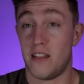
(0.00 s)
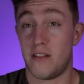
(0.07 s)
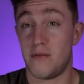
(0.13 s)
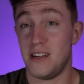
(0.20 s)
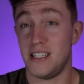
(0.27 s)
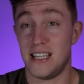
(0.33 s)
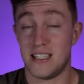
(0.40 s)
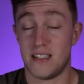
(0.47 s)

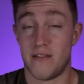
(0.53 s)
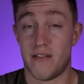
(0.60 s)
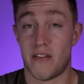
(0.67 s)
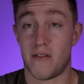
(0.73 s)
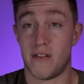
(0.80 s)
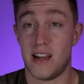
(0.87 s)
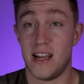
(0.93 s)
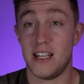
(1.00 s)
3 sets of
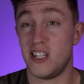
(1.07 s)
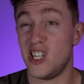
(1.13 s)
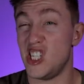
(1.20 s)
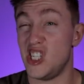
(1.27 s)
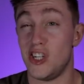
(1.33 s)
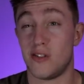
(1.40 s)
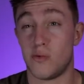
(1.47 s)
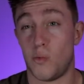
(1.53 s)
3 to
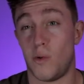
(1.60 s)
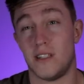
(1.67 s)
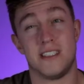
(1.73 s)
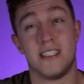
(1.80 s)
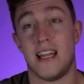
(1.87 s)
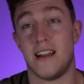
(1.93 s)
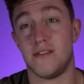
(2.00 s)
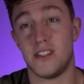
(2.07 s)
just 1
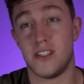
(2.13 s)
set of